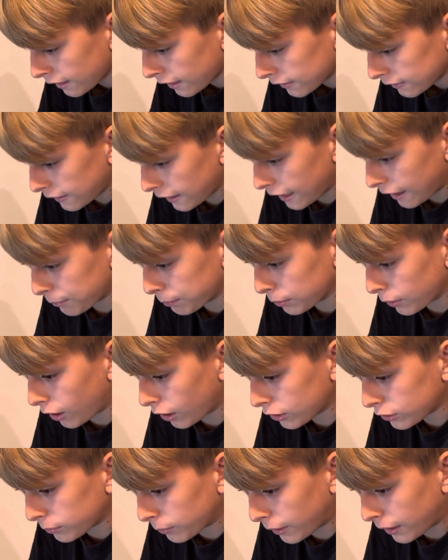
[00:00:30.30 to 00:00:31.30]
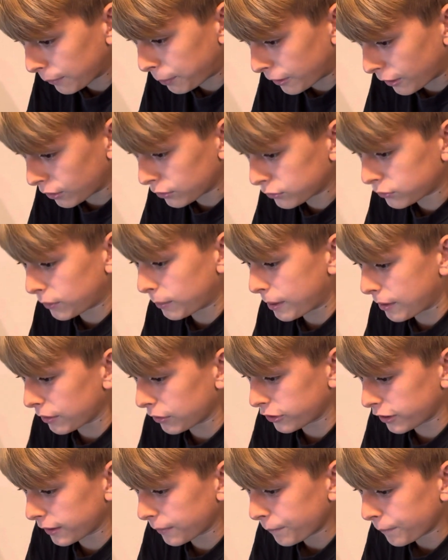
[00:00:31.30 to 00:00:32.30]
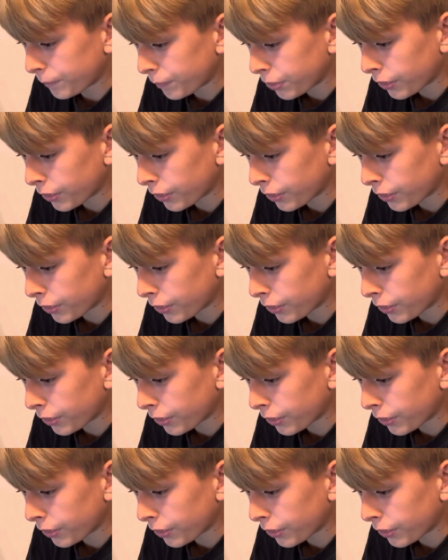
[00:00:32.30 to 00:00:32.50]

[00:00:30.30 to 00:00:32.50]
They have blocked my parents from everything.